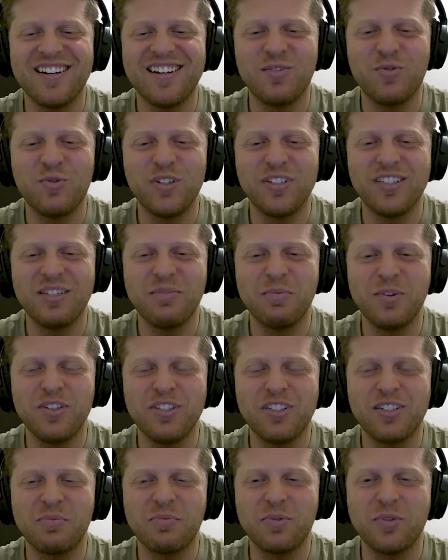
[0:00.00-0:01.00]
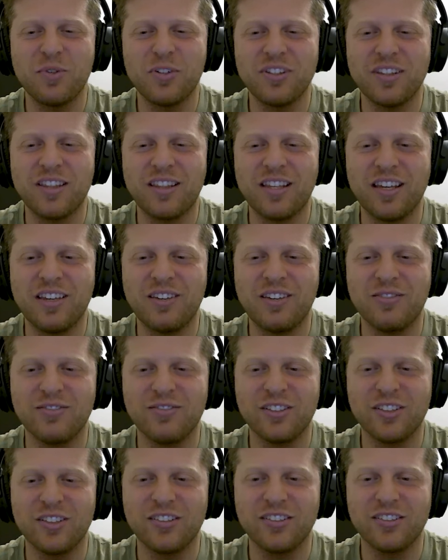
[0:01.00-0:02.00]
What's the most important thing you've
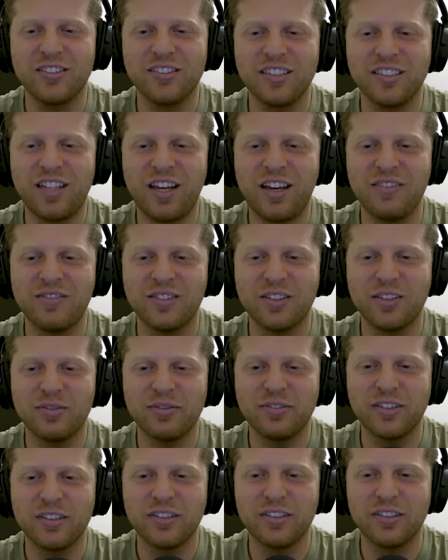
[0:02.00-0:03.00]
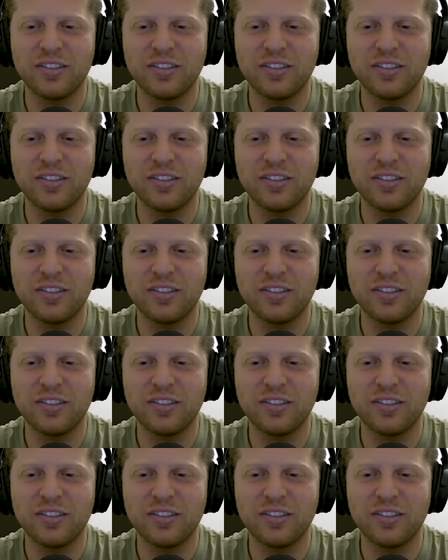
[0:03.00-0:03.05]
learned in life so far?